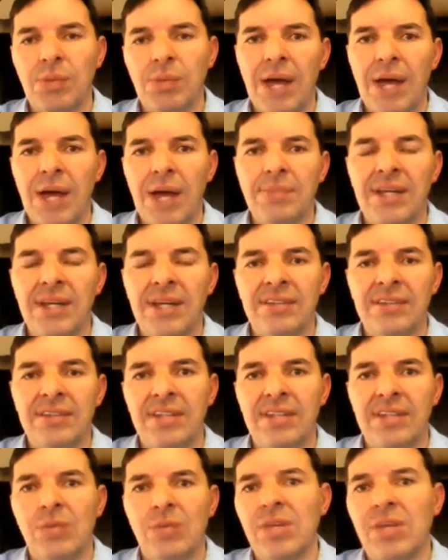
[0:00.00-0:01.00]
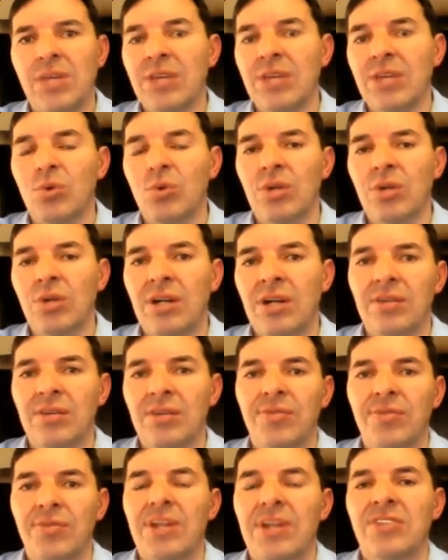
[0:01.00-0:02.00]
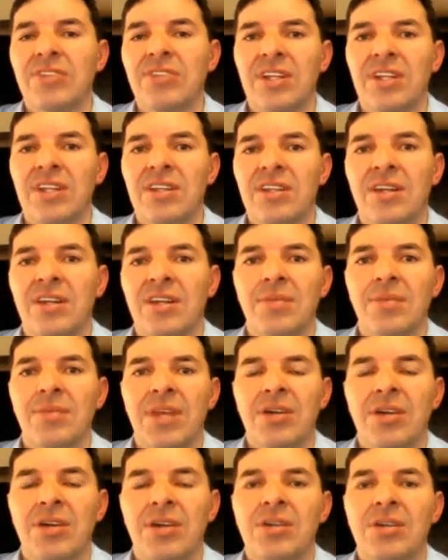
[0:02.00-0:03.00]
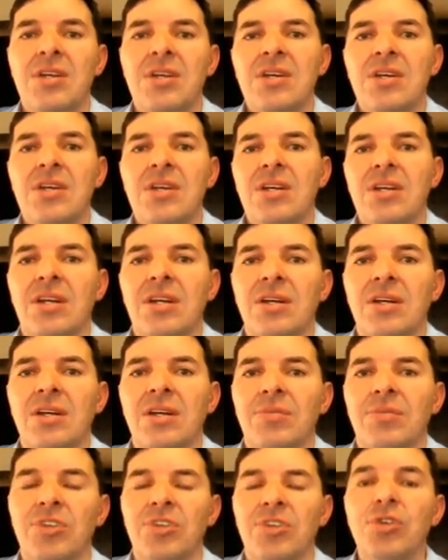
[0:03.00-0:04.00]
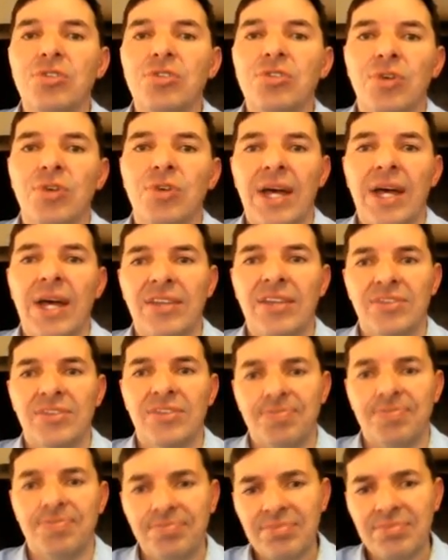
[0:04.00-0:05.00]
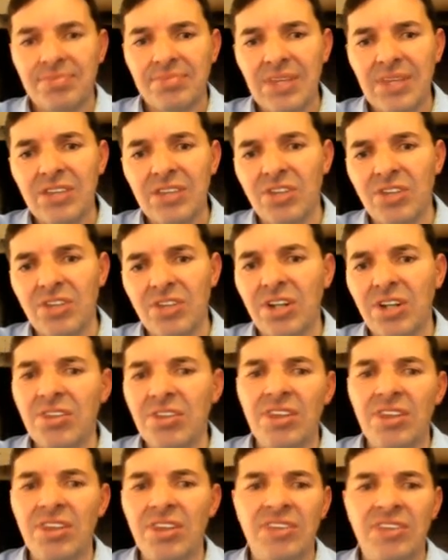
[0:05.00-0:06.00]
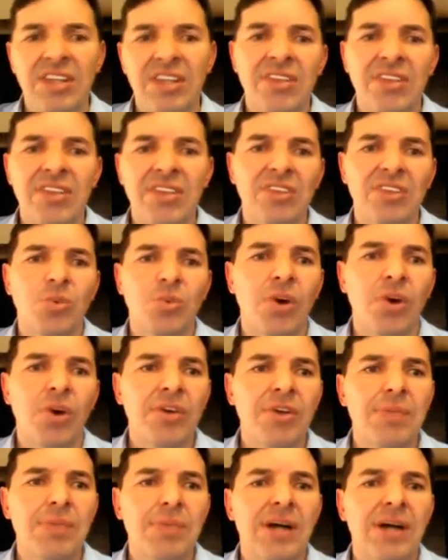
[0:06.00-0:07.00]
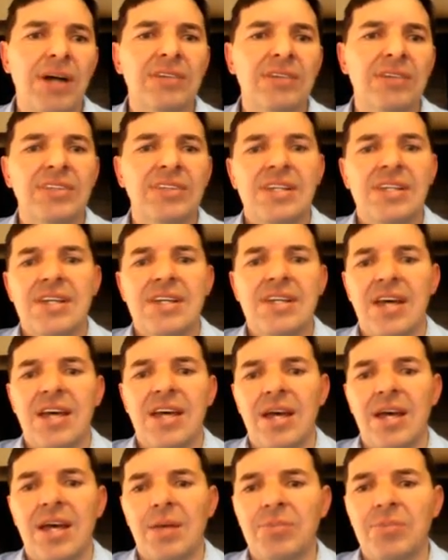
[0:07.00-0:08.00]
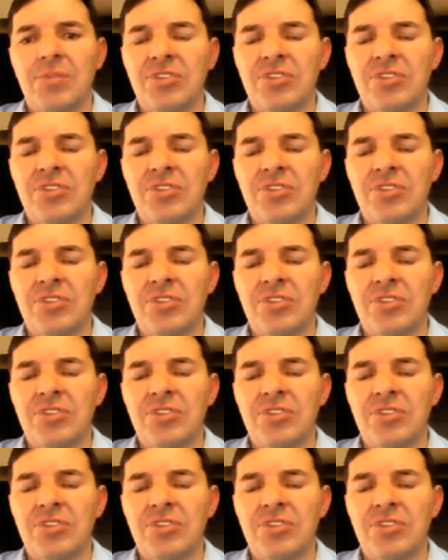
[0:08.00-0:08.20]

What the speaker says: be updated, and we get all our funds that that are due to us. So I don't think there's anything to worry about. I